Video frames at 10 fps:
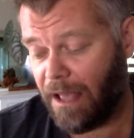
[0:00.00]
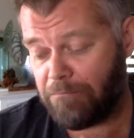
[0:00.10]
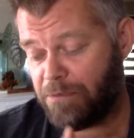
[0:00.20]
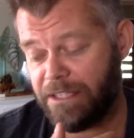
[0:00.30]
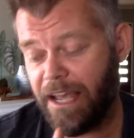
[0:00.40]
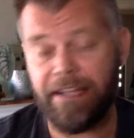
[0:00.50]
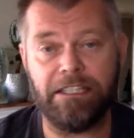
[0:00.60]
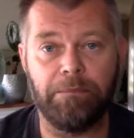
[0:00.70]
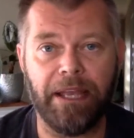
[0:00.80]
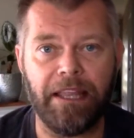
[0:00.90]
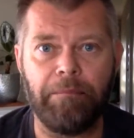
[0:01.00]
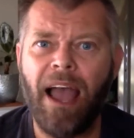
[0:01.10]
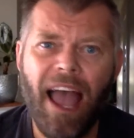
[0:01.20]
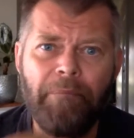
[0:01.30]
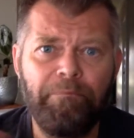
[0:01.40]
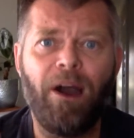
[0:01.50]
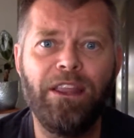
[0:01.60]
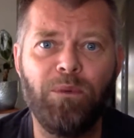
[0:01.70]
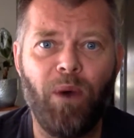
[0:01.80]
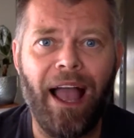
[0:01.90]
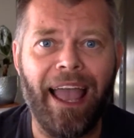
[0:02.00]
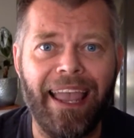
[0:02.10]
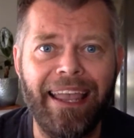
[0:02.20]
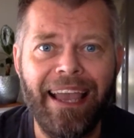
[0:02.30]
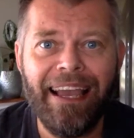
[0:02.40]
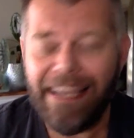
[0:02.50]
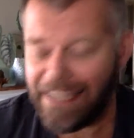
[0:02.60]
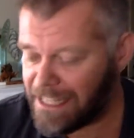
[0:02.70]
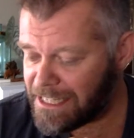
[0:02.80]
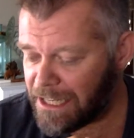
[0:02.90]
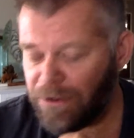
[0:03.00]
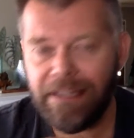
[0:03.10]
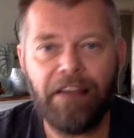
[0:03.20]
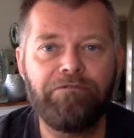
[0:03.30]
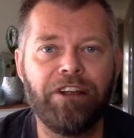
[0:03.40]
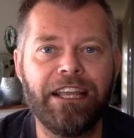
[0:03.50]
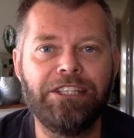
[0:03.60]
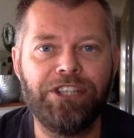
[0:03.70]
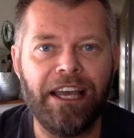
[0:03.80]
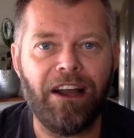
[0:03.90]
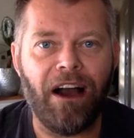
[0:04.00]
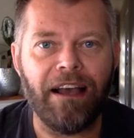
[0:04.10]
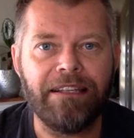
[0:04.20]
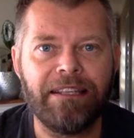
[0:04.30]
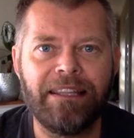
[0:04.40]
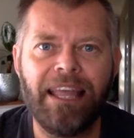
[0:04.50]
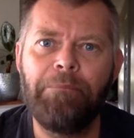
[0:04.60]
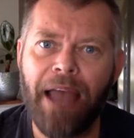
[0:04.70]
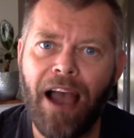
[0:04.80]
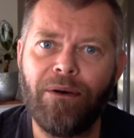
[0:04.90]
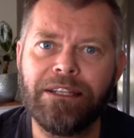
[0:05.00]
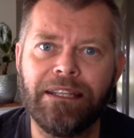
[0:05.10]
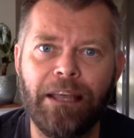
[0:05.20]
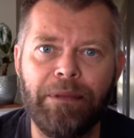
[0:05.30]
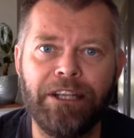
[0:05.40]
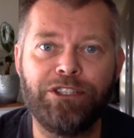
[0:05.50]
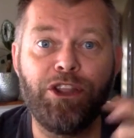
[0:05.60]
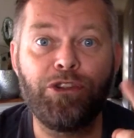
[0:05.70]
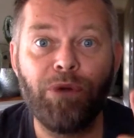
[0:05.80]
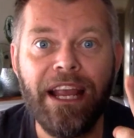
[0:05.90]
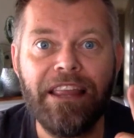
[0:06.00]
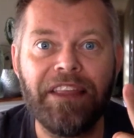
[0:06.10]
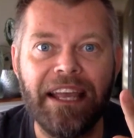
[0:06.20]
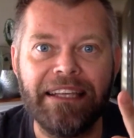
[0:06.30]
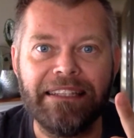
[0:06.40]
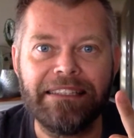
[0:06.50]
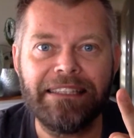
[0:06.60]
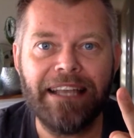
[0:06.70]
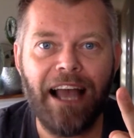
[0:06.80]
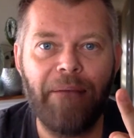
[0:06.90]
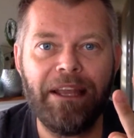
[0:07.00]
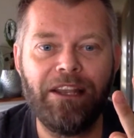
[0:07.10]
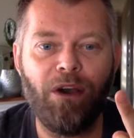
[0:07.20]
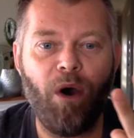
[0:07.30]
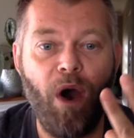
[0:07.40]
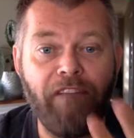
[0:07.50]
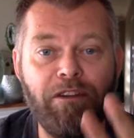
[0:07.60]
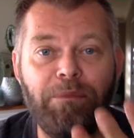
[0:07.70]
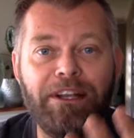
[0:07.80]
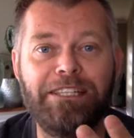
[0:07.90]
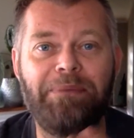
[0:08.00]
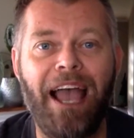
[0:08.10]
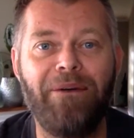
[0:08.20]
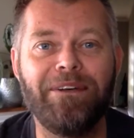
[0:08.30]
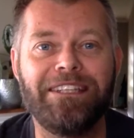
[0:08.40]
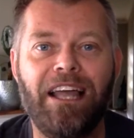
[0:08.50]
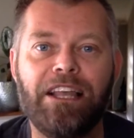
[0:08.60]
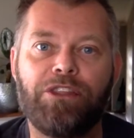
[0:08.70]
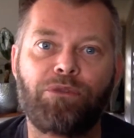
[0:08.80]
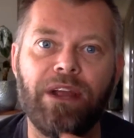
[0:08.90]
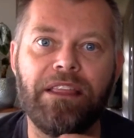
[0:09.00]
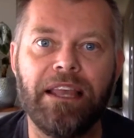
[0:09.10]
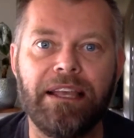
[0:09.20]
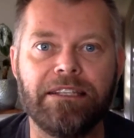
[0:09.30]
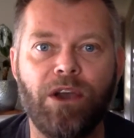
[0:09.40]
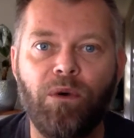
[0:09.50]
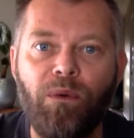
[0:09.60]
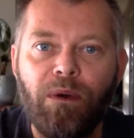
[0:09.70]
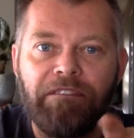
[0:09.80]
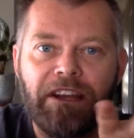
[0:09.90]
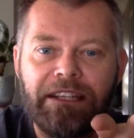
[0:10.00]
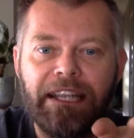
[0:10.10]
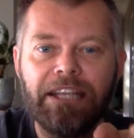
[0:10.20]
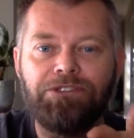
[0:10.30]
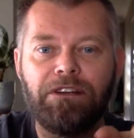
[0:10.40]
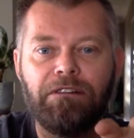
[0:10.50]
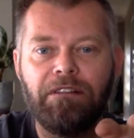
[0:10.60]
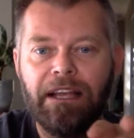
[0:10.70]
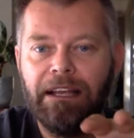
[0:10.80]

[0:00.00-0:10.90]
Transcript: Pretending to be them. And by the way, considering they're friggin' Jedis, their powers are limited to 3 things. I mean, everybody's powers are like 3 things. Oh, I've got electrical